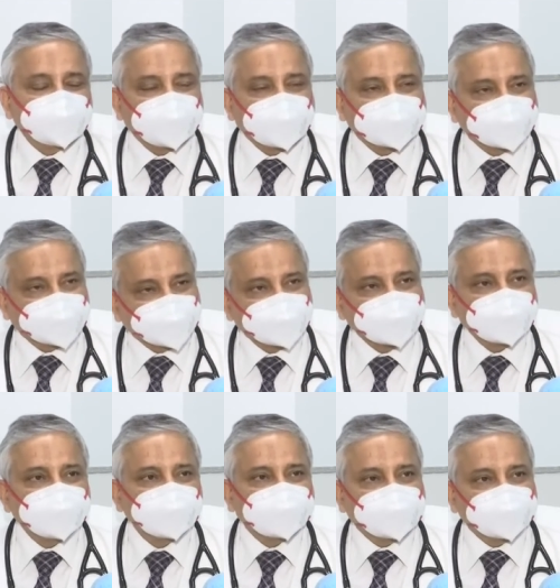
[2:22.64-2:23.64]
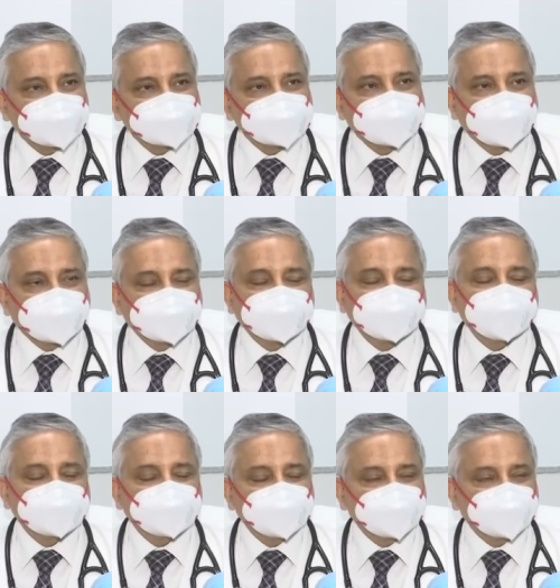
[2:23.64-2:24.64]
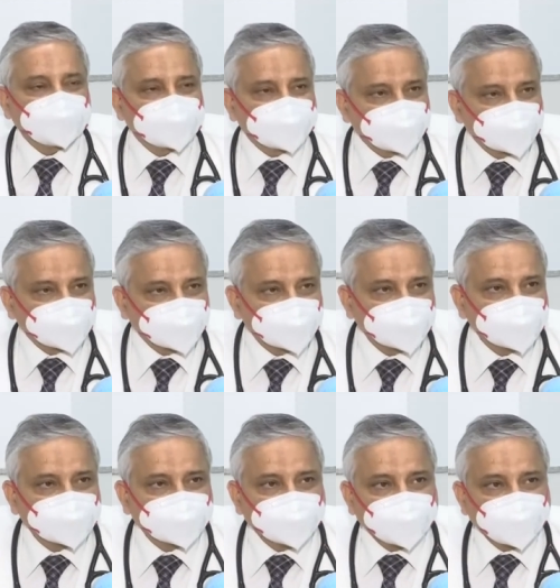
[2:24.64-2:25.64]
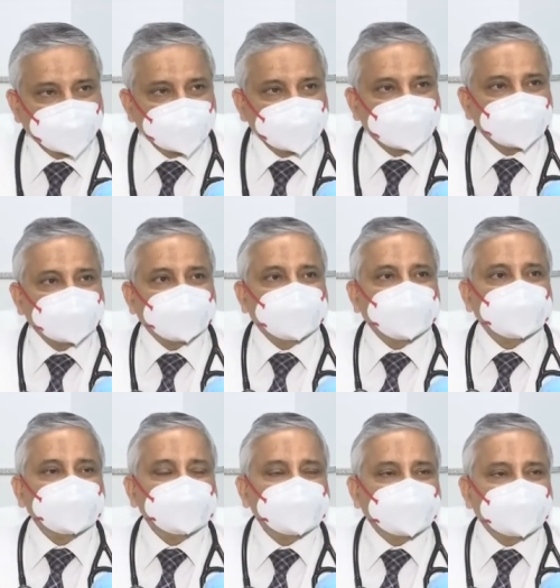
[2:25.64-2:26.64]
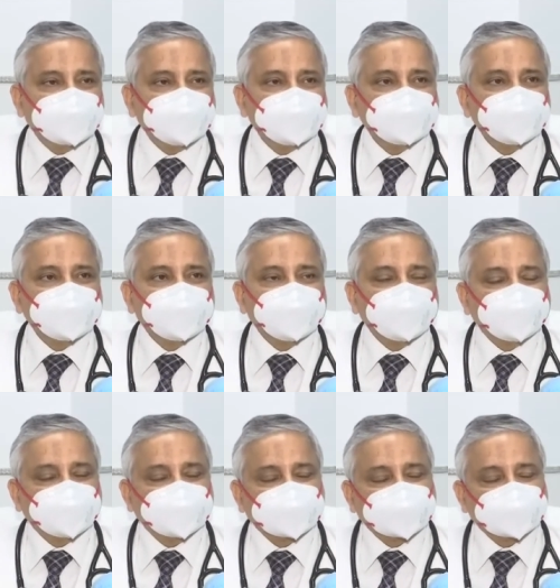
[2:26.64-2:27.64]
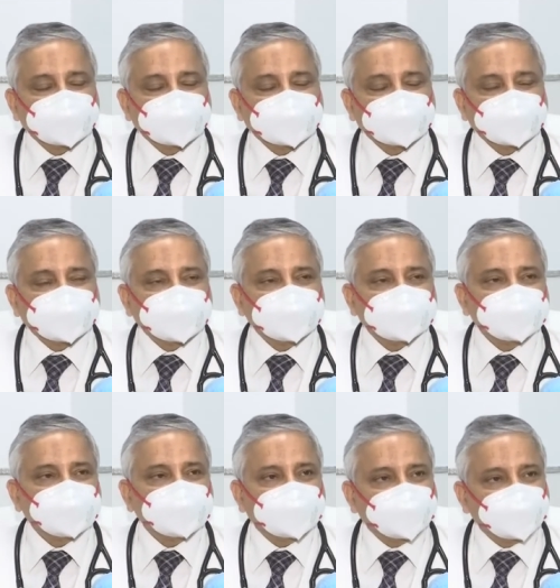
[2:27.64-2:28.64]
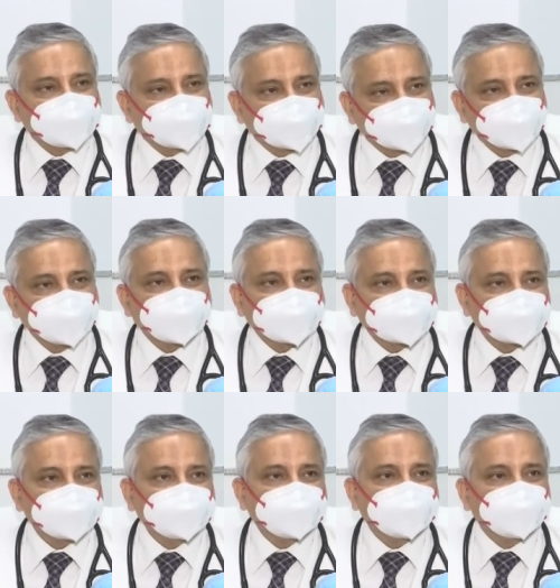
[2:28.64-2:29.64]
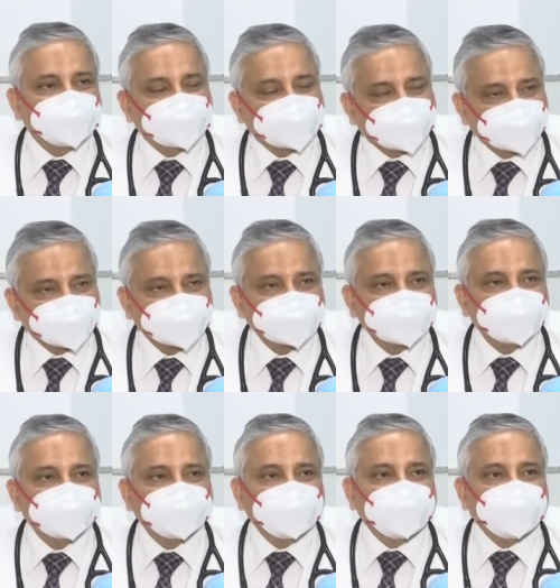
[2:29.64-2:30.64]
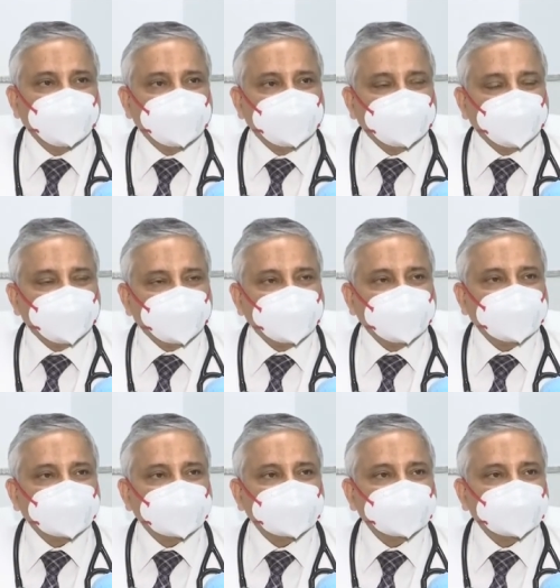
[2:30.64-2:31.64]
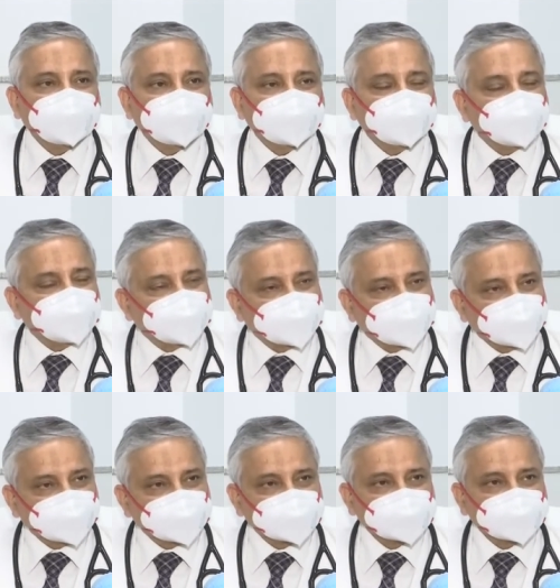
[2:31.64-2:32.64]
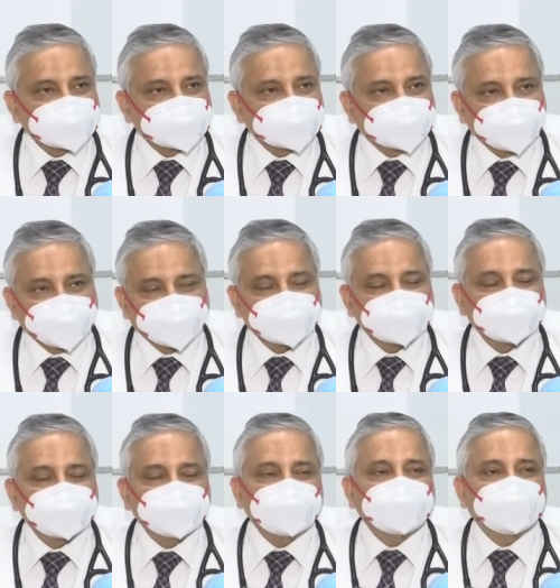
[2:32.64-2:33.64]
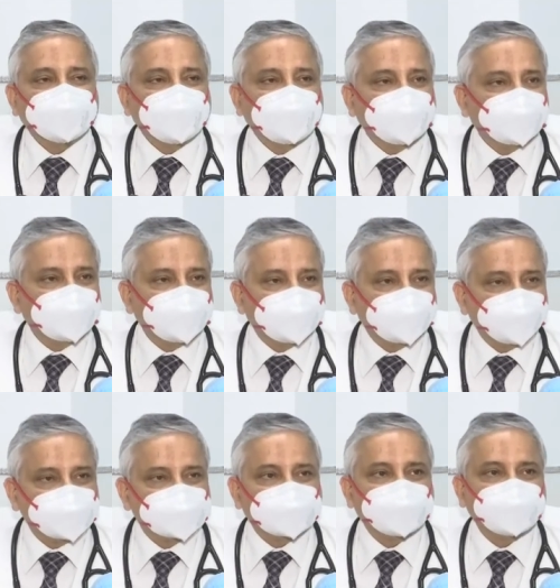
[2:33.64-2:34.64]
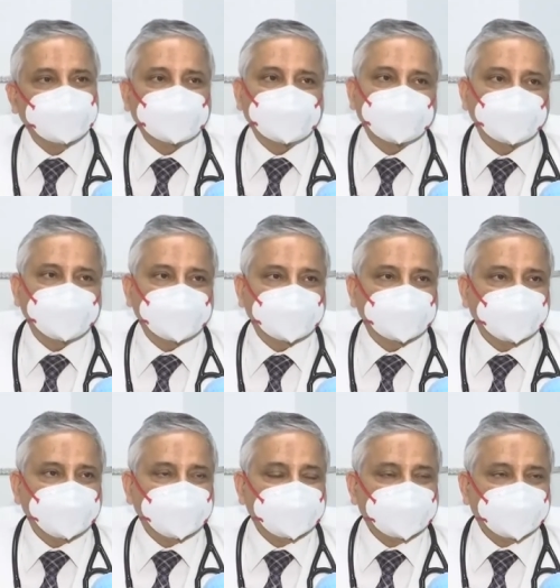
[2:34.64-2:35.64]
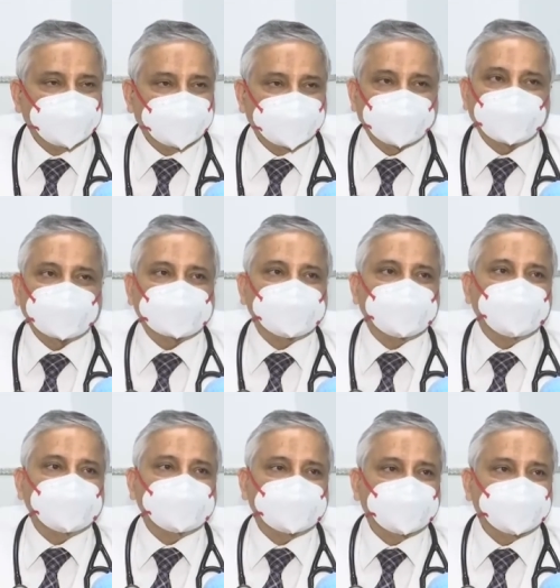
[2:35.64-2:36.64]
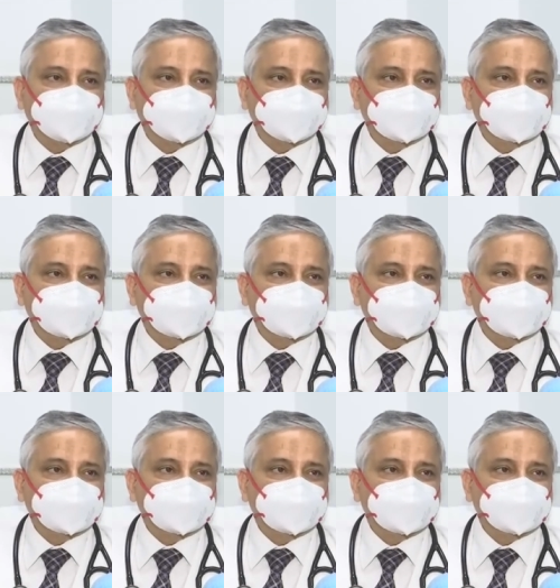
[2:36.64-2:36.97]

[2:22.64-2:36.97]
attitude that the Prime Minister had, and which he was able to put the nurses at ease, the nurses were able to give the vaccine in a very comfortable way, and there was he also did not feel any discomfort or pain when the vaccine was given.